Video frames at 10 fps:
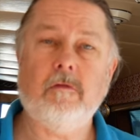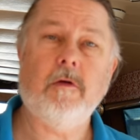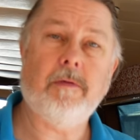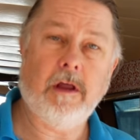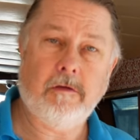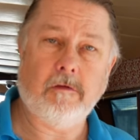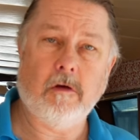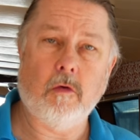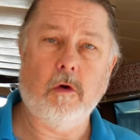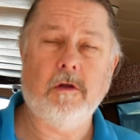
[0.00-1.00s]
to replacing
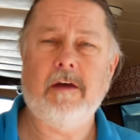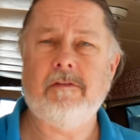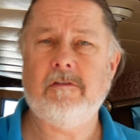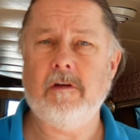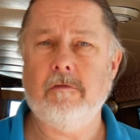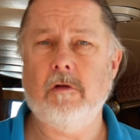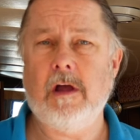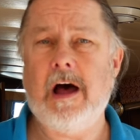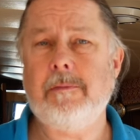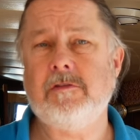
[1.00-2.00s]
a core, you have several
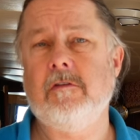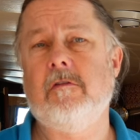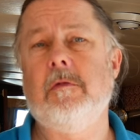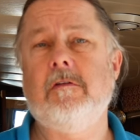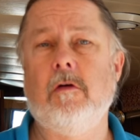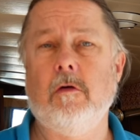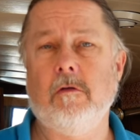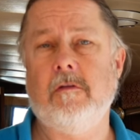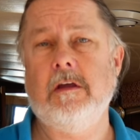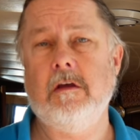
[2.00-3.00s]
options of
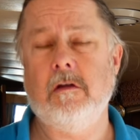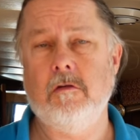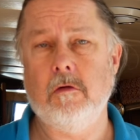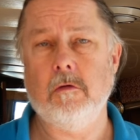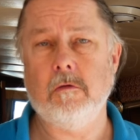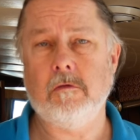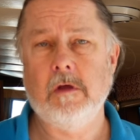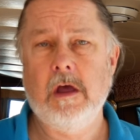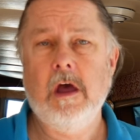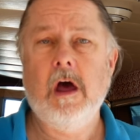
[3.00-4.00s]
materials that you can
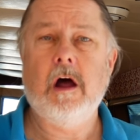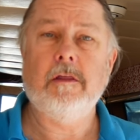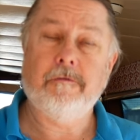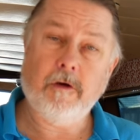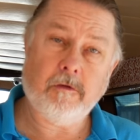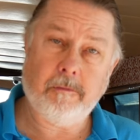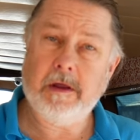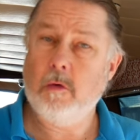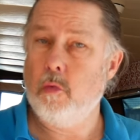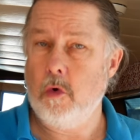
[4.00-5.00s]
use. Uh, the first
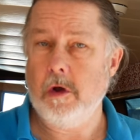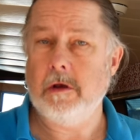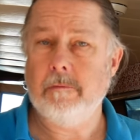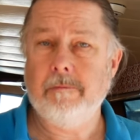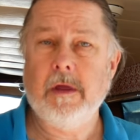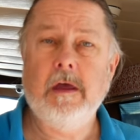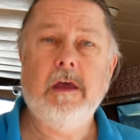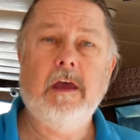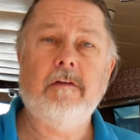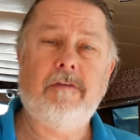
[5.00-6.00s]
being wood.
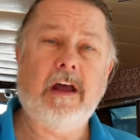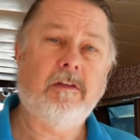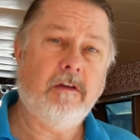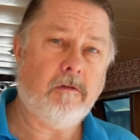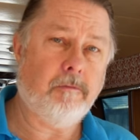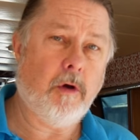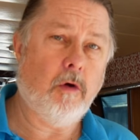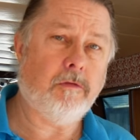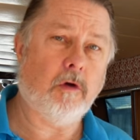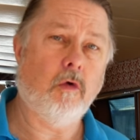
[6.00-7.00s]
In fact, this
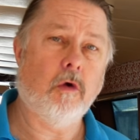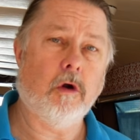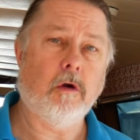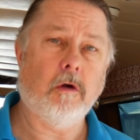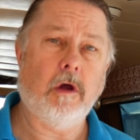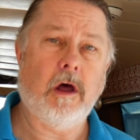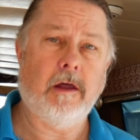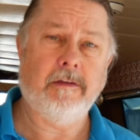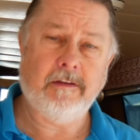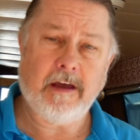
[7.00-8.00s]
boat, the core,
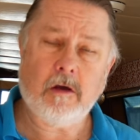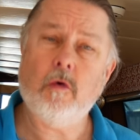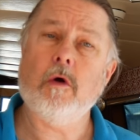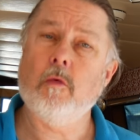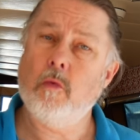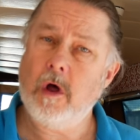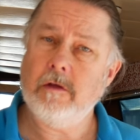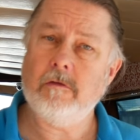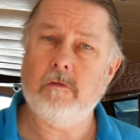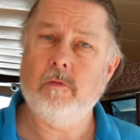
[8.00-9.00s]
uh, the deck core
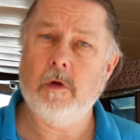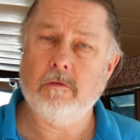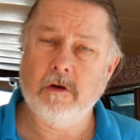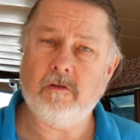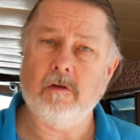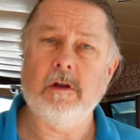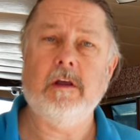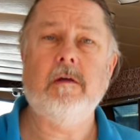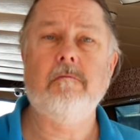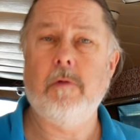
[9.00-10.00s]
was
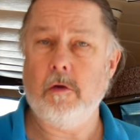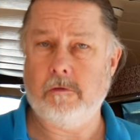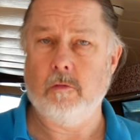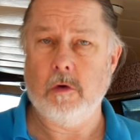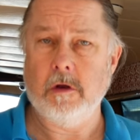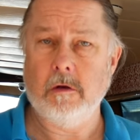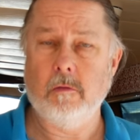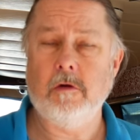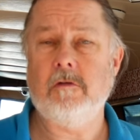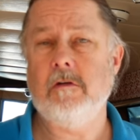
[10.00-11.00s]
originally balsa wood, which